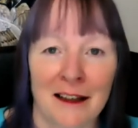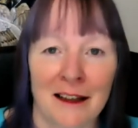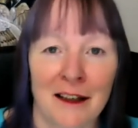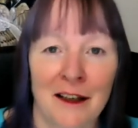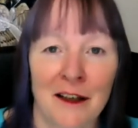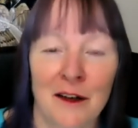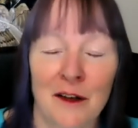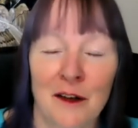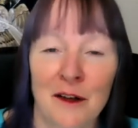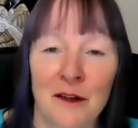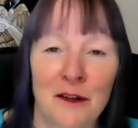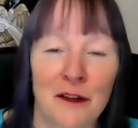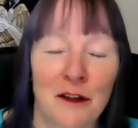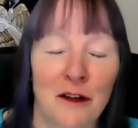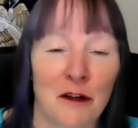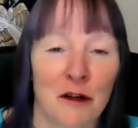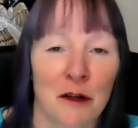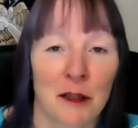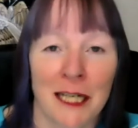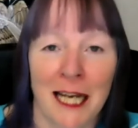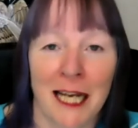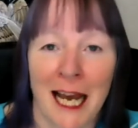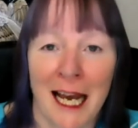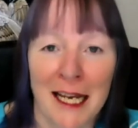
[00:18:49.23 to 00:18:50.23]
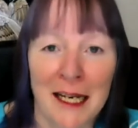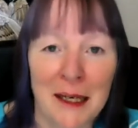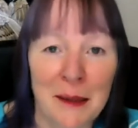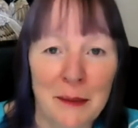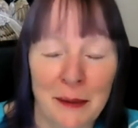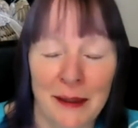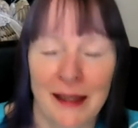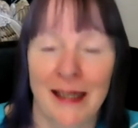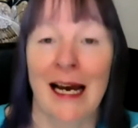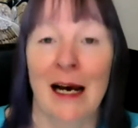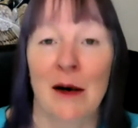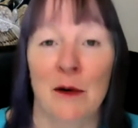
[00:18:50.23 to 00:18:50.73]
You couldn't create
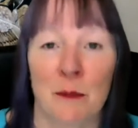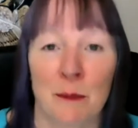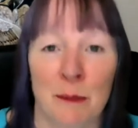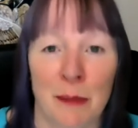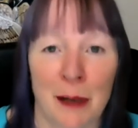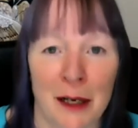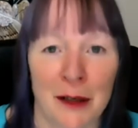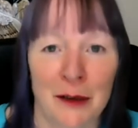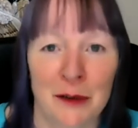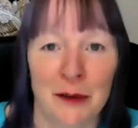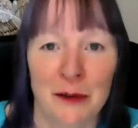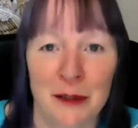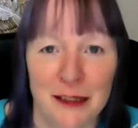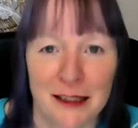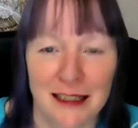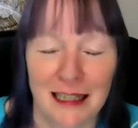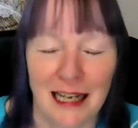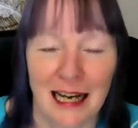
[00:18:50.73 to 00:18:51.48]
without both.